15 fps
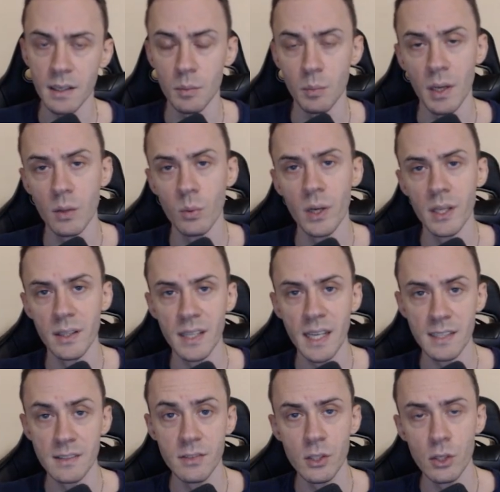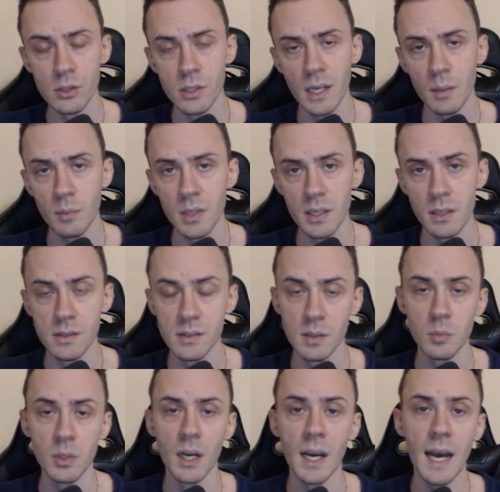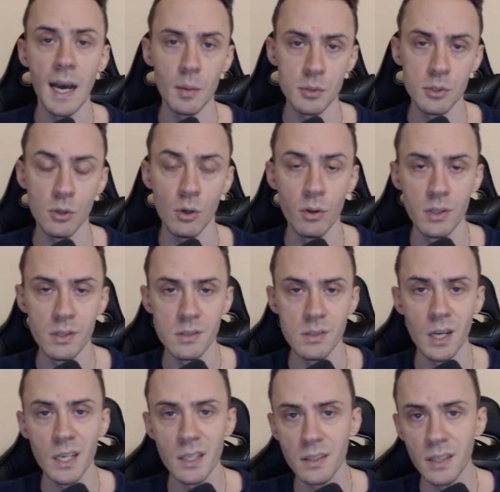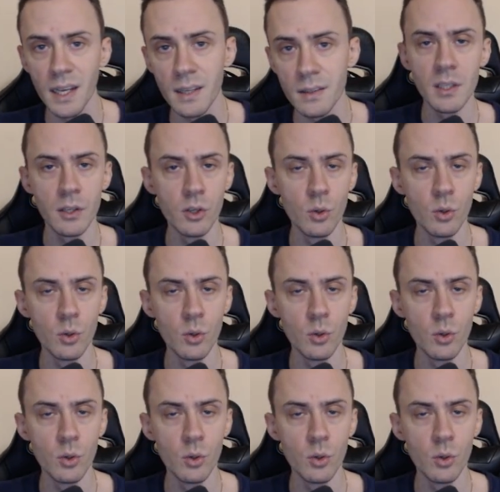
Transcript: and by the way, the next video is gonna be similar apps on the Starknet.